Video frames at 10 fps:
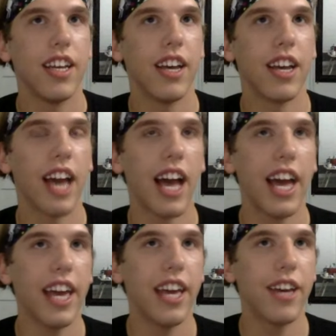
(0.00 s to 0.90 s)
a
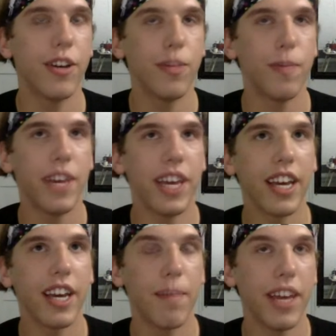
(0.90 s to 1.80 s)
guy hooping,
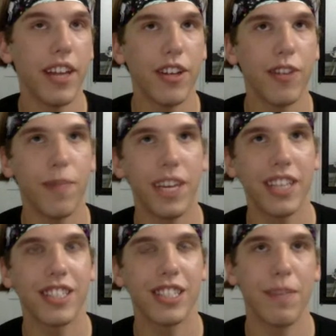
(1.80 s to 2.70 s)
a male hooping
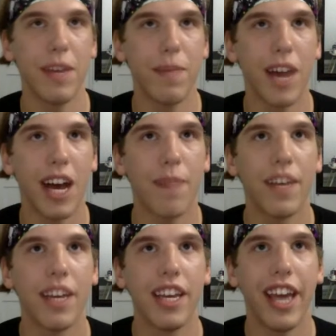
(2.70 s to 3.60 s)
into some hip hop,
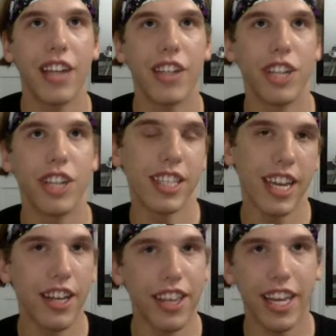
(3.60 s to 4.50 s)
and she could
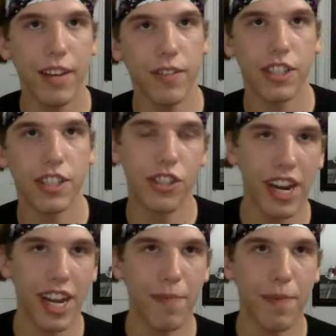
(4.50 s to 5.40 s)
tell that he was
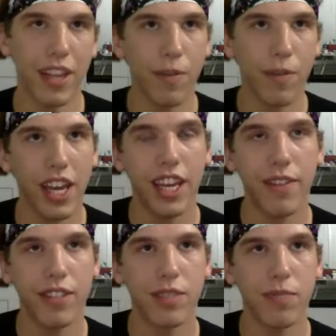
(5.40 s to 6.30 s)
straight by the way he
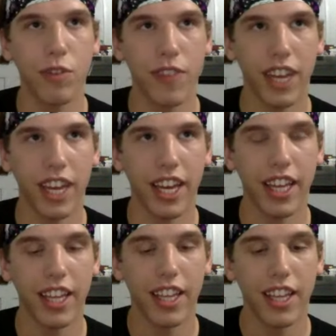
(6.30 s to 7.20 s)
was moving.
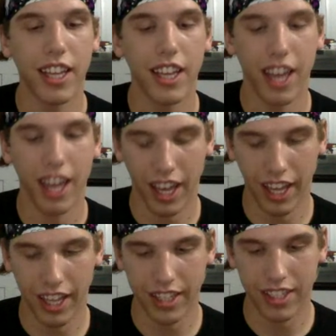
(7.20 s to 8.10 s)

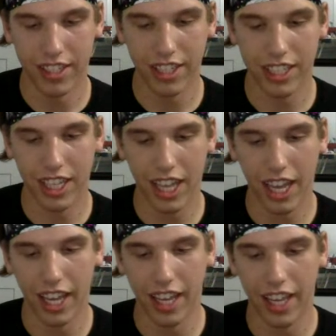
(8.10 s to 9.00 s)
And she's
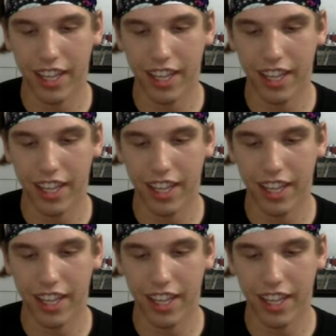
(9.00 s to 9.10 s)
like,